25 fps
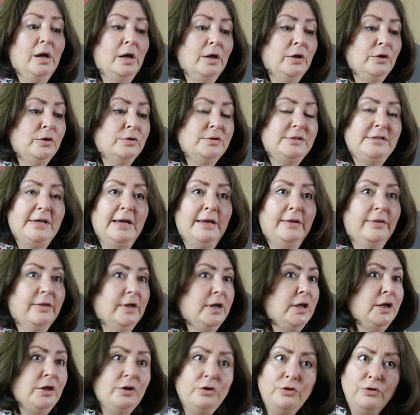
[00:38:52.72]
uh, you
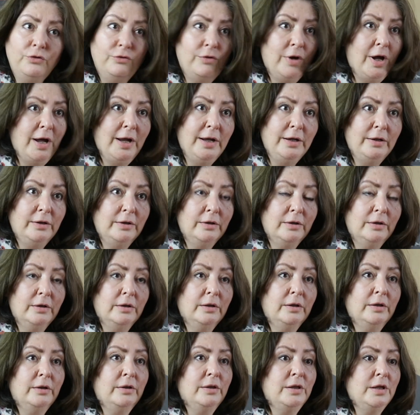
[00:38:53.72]
take the Hindu right,
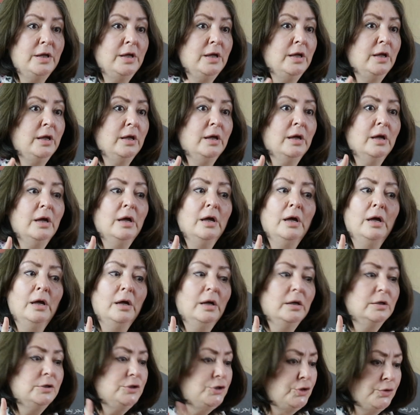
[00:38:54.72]
the
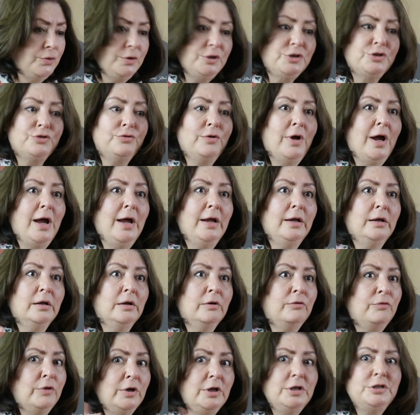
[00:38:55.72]
Jewish
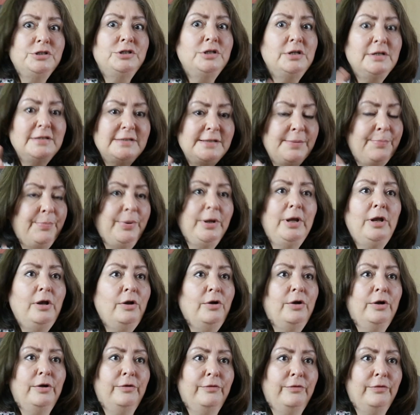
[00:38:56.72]
right. Religion is a
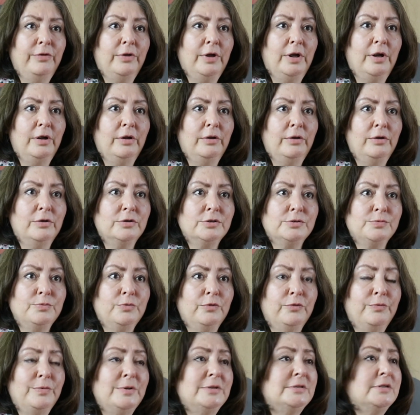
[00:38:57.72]
pillar of the,
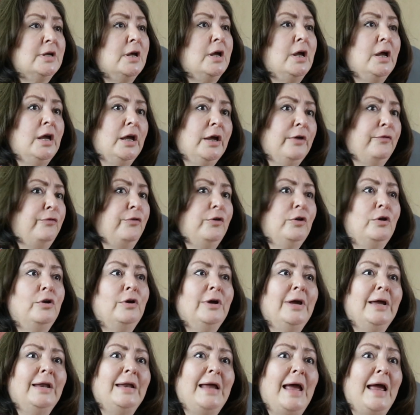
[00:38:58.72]
those movements. If
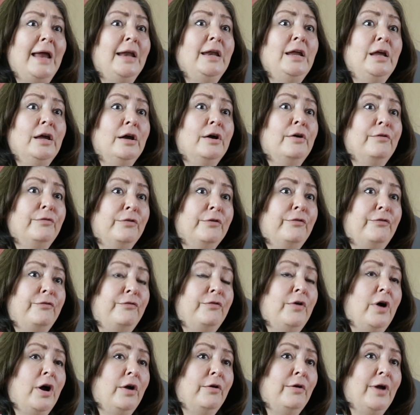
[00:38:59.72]
you look at any of the
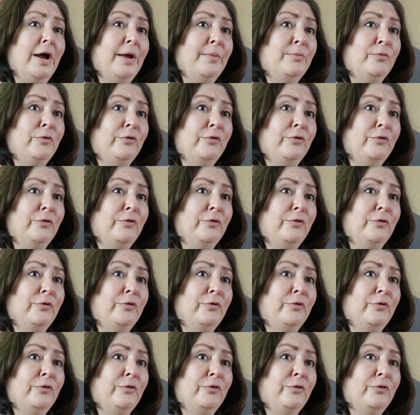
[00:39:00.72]
far